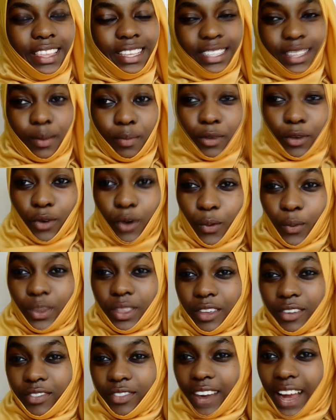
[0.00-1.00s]
there's something wrong
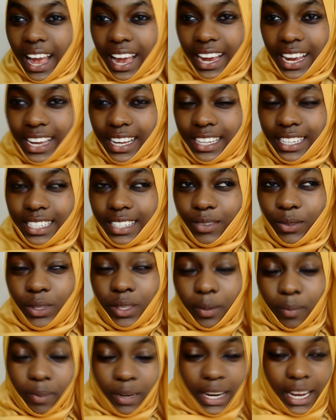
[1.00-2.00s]
with the flight,
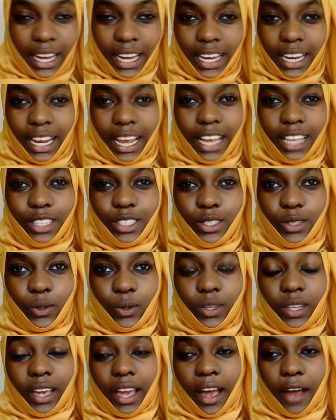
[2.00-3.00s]
with the plane, and
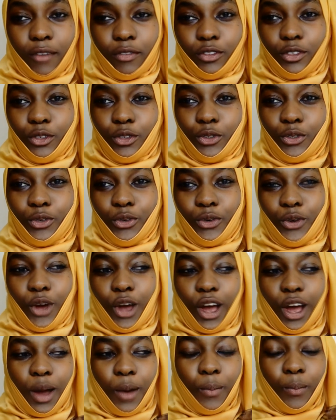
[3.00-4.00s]
so they have to
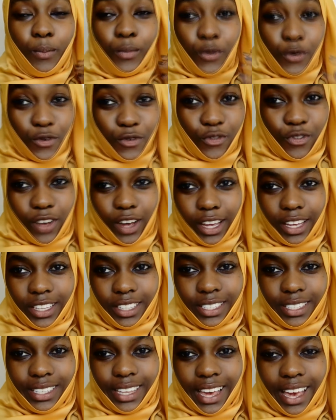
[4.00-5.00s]
move
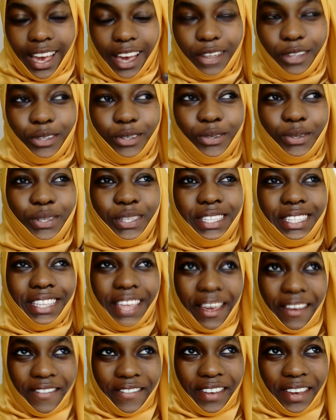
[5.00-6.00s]
us to
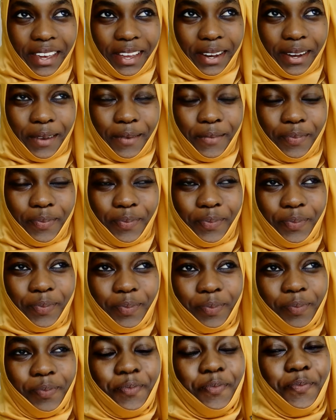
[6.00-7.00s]
7
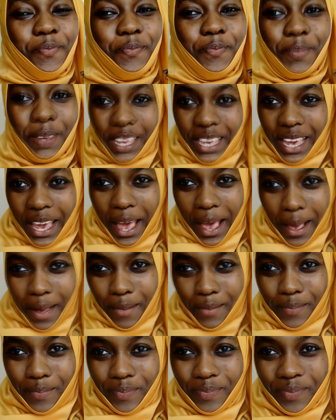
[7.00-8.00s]

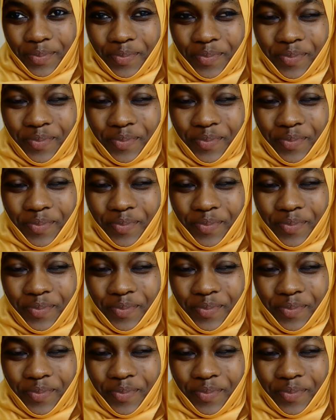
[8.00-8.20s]
p.m.